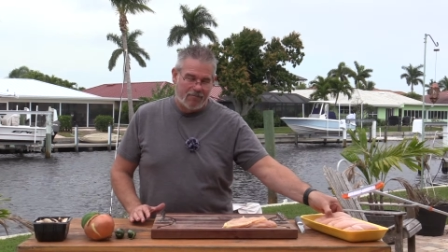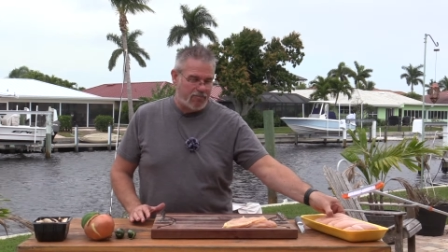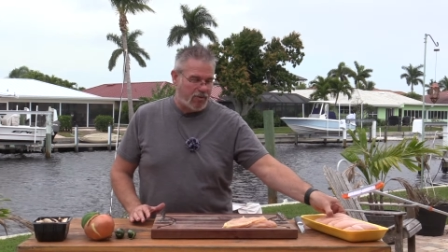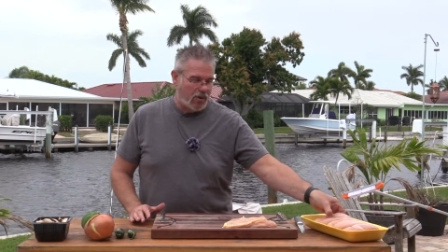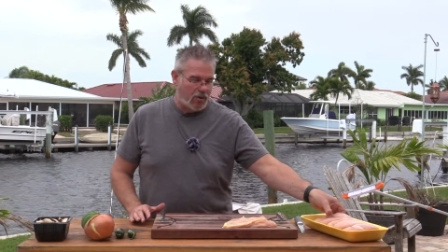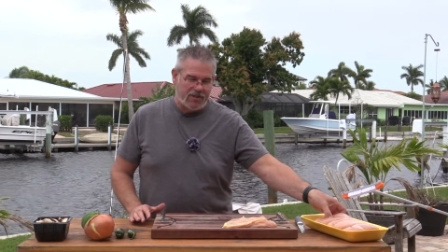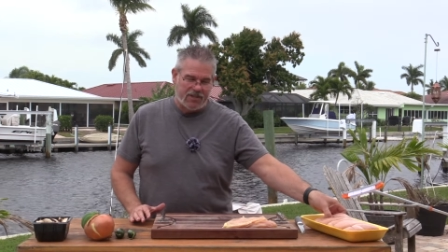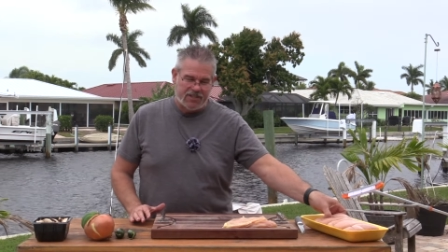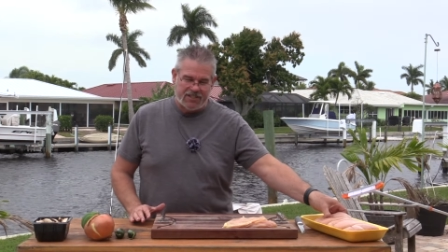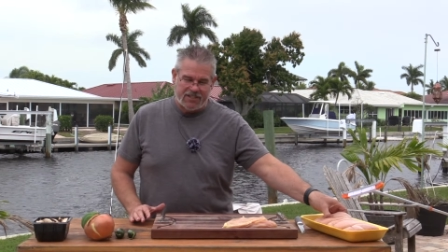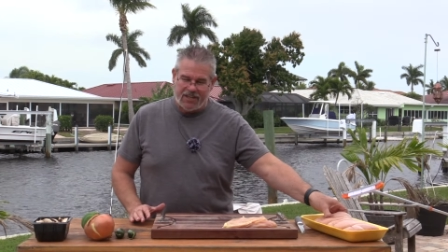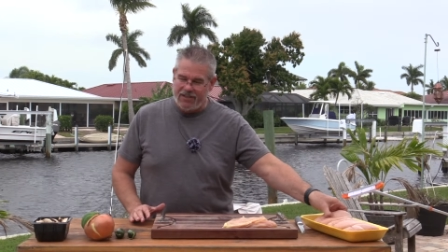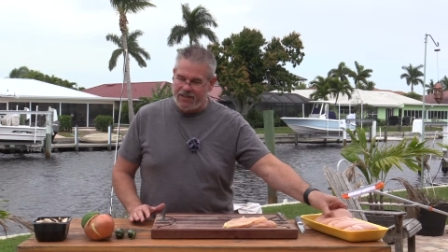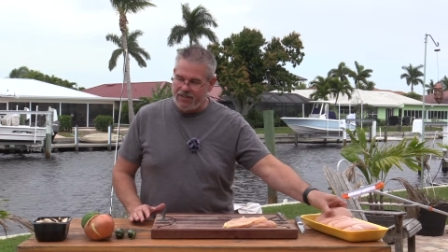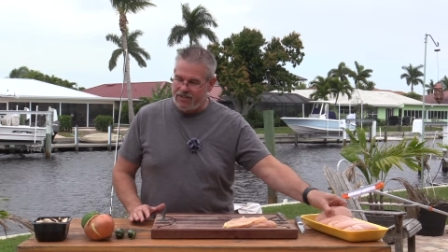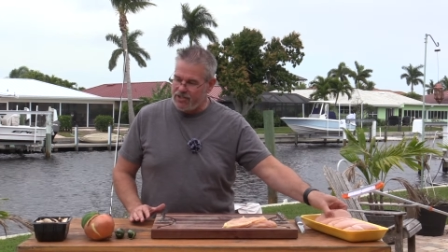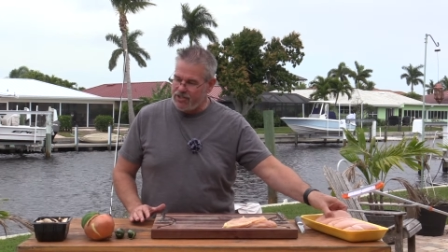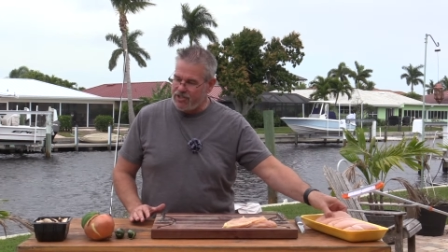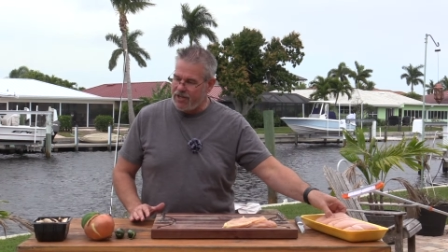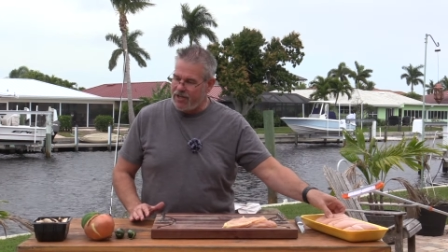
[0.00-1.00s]
Boneless,
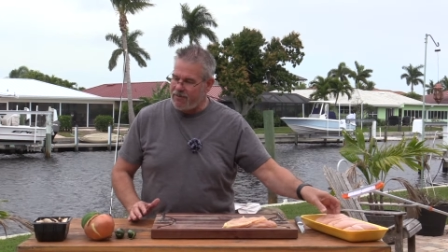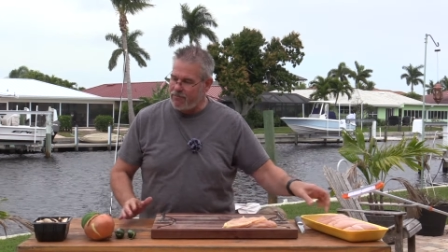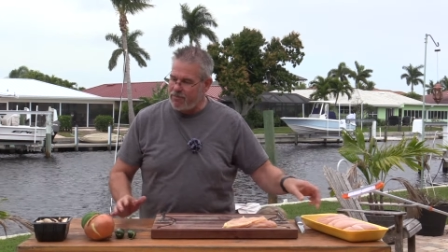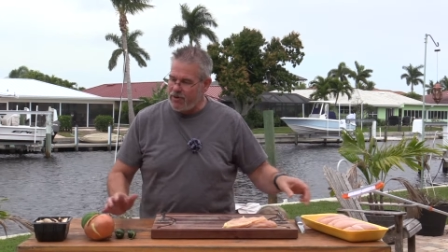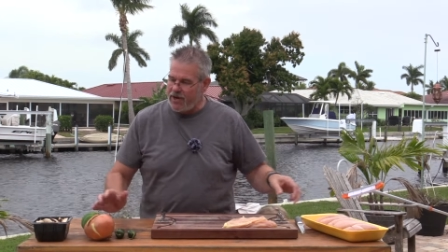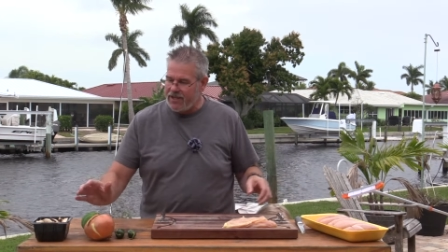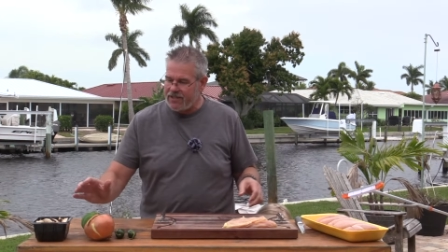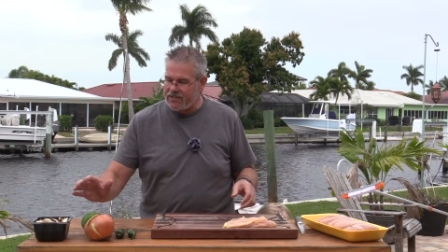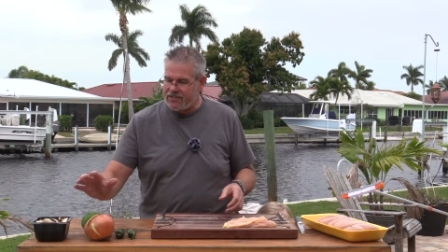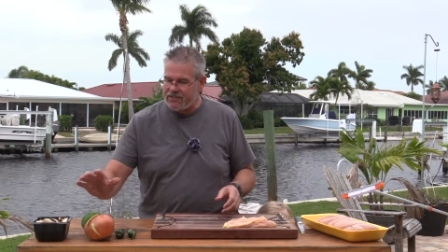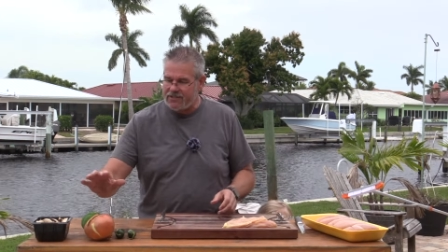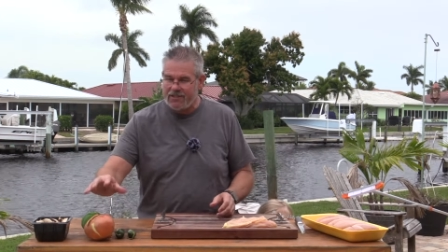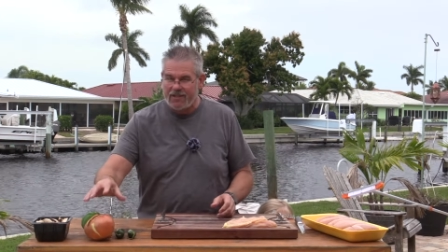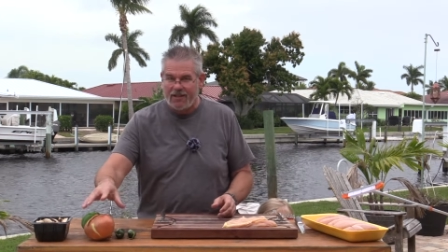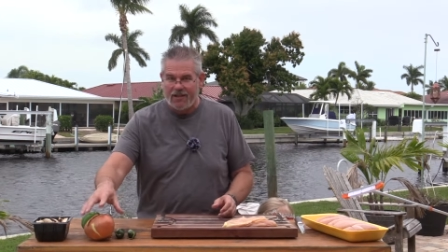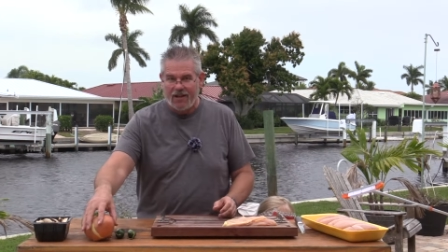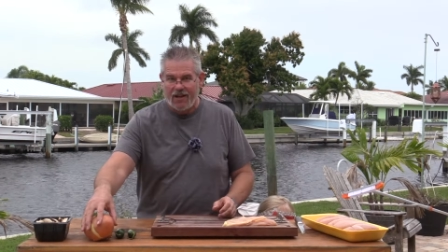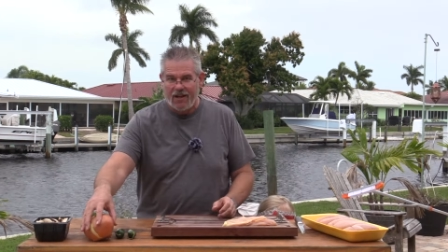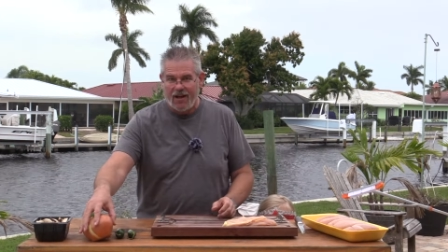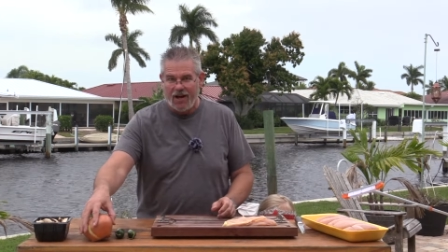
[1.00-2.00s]
skinless chicken breasts,
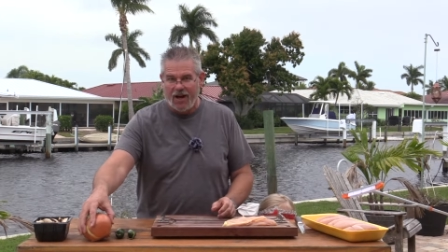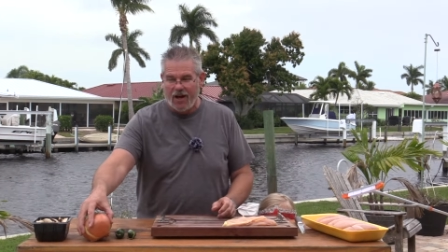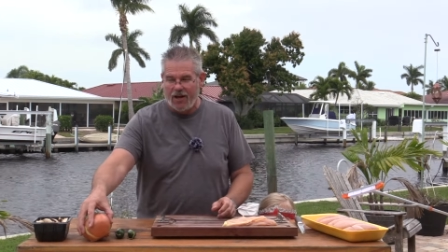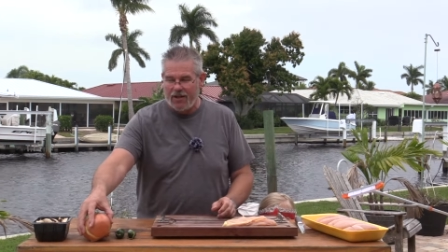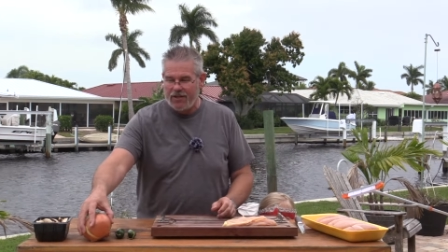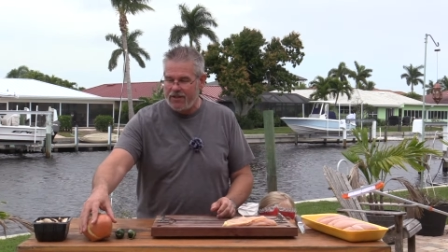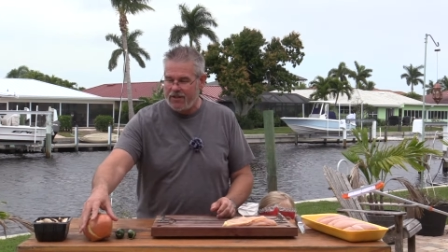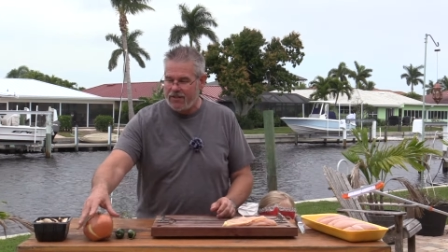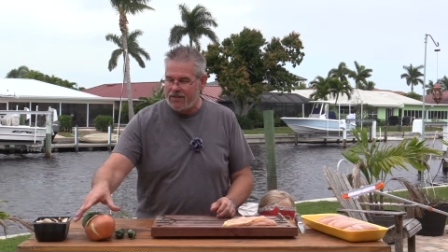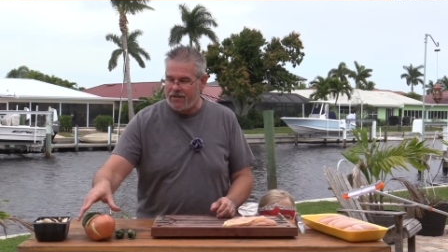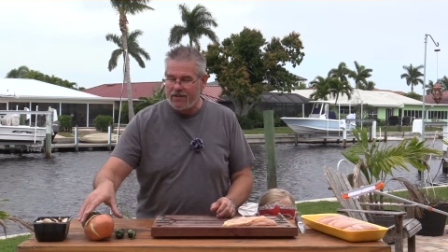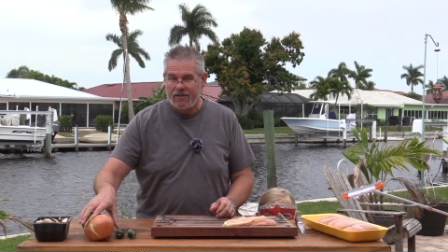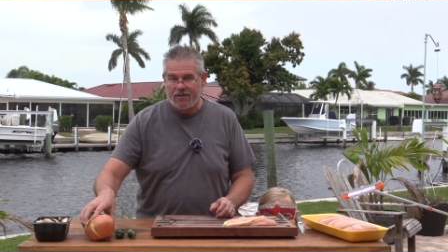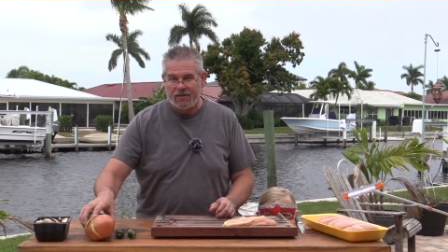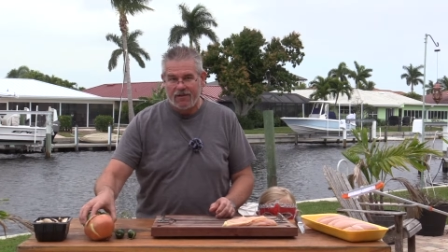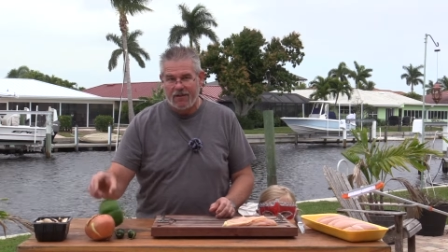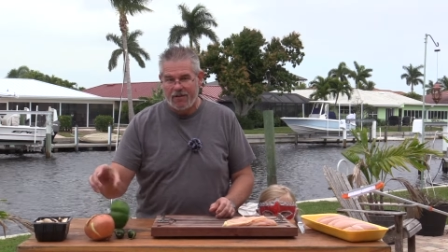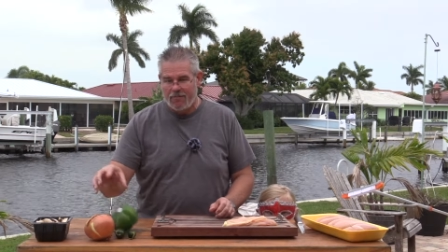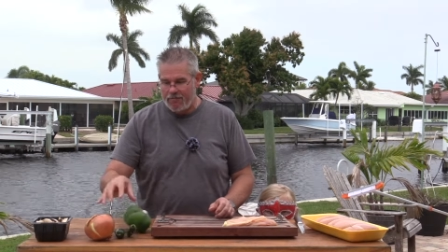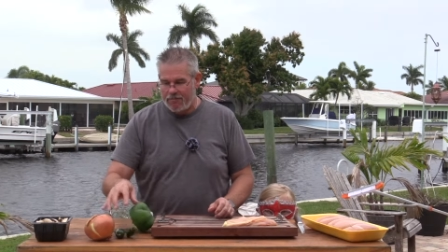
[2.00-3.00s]
onion,
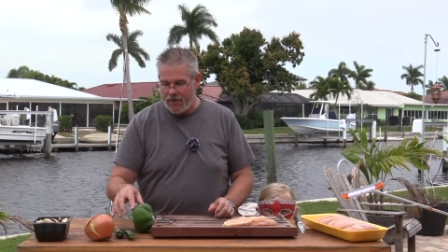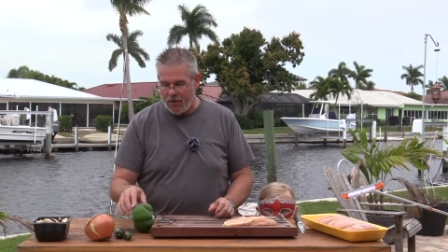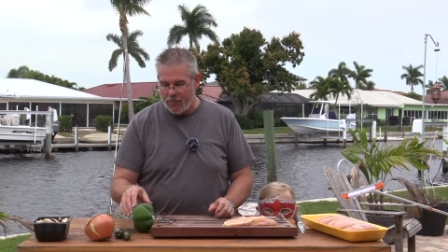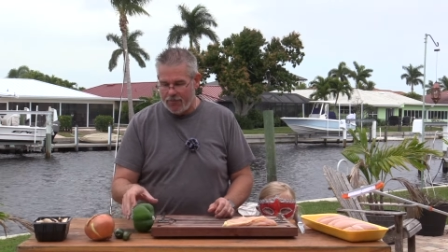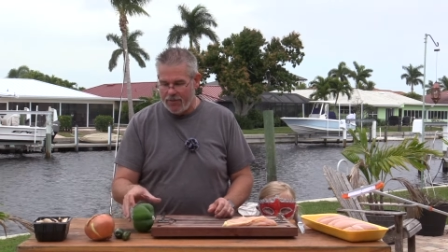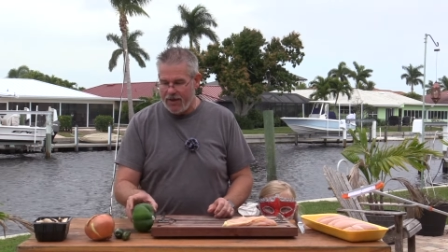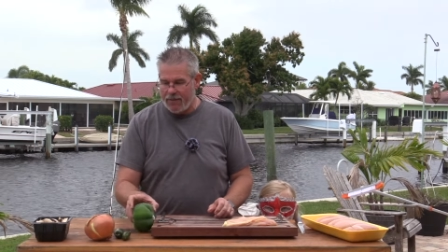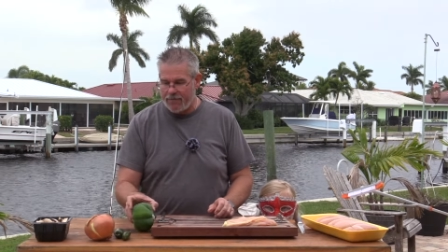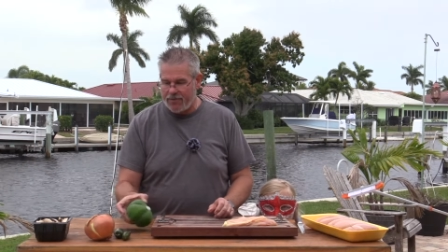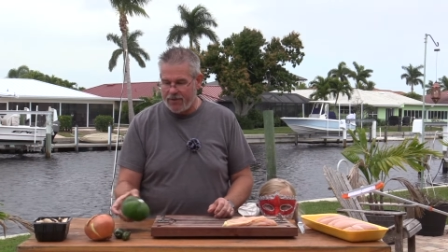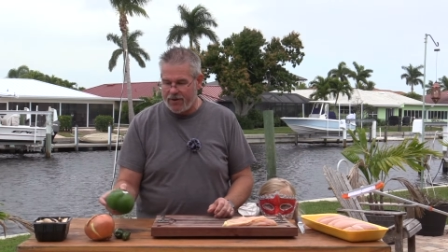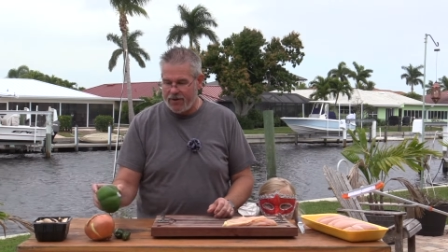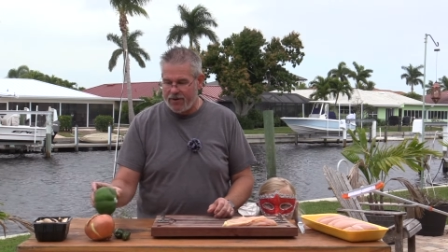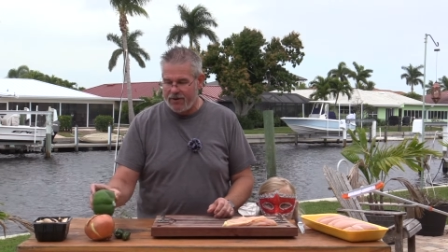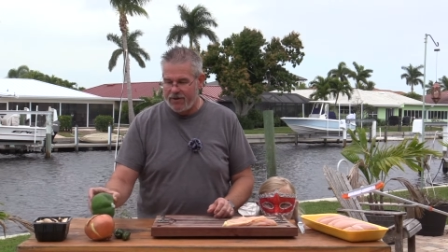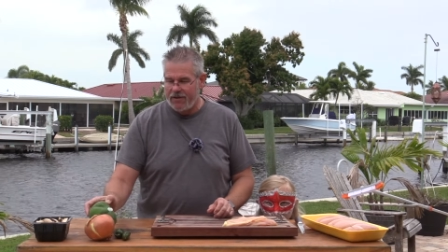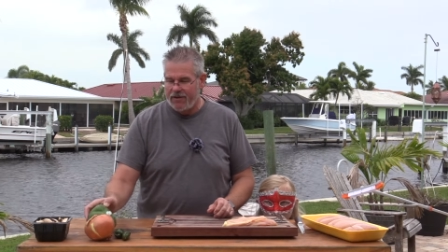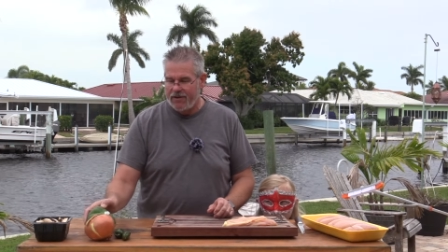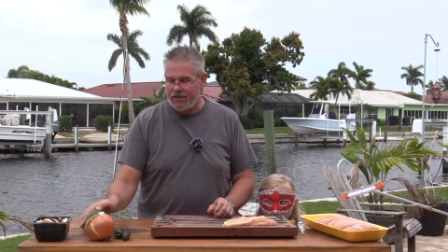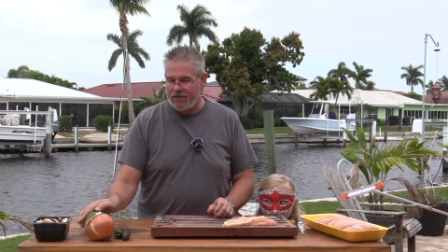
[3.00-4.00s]
bell pepper,
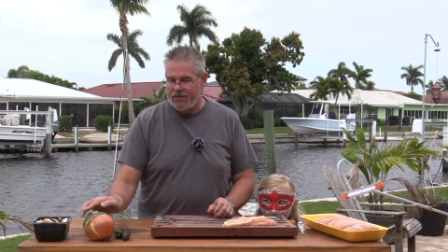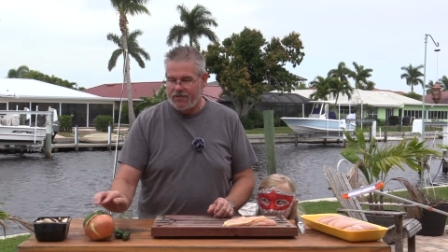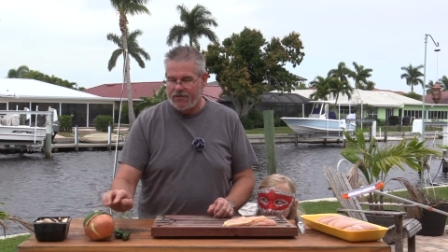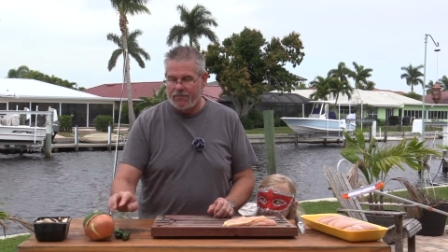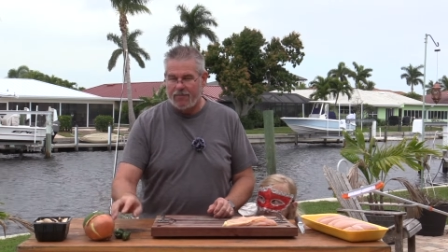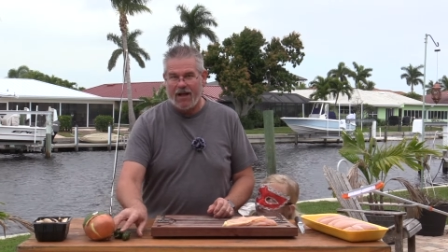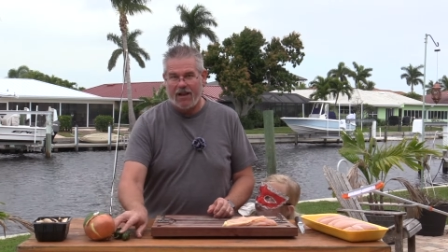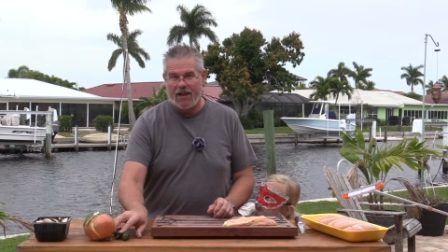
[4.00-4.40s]
some